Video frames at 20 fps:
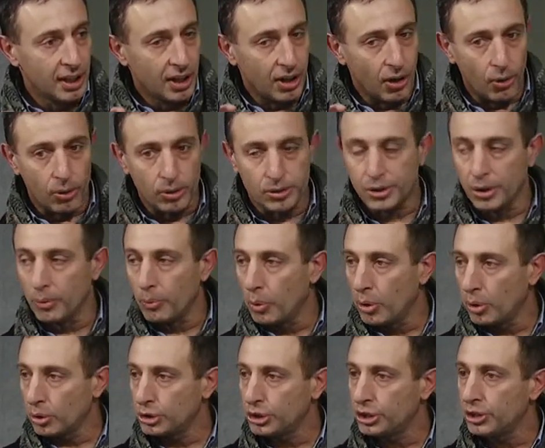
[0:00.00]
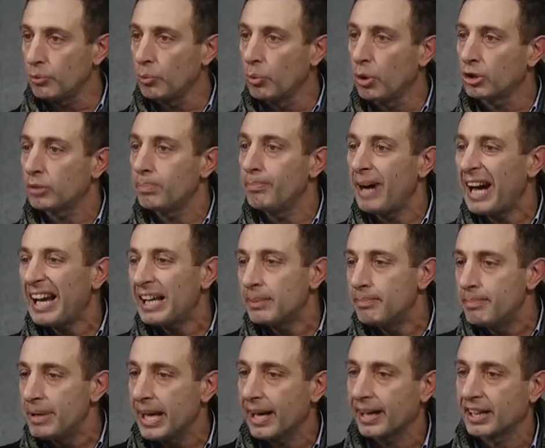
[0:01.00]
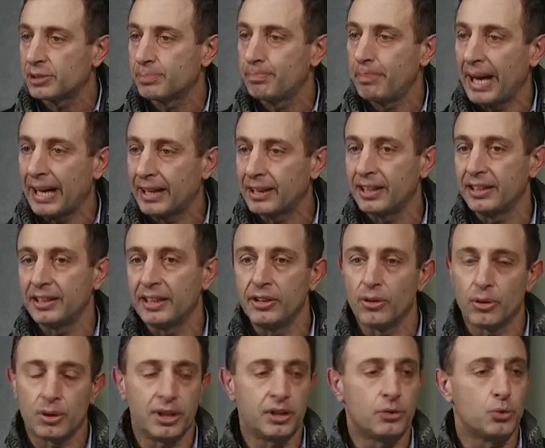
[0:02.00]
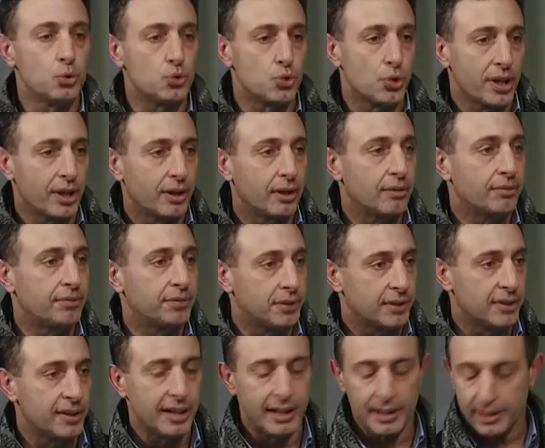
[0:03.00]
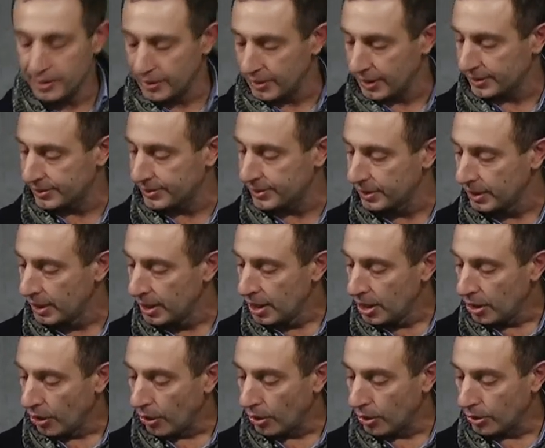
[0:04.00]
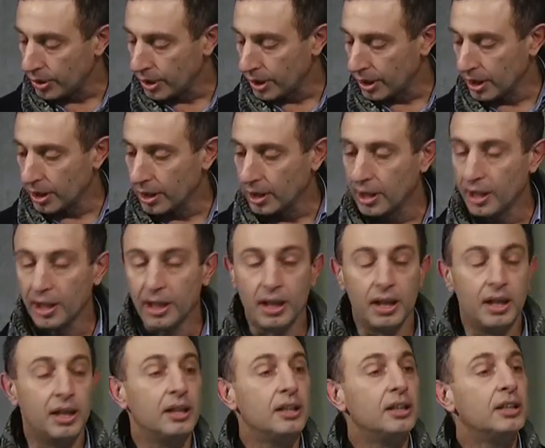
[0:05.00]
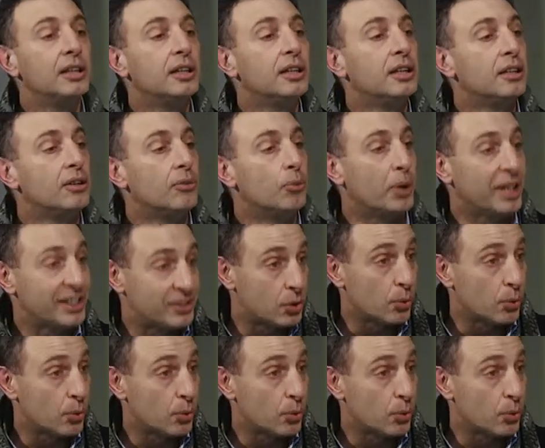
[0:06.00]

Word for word: also watching what might be expected in order to trigger further interest on waste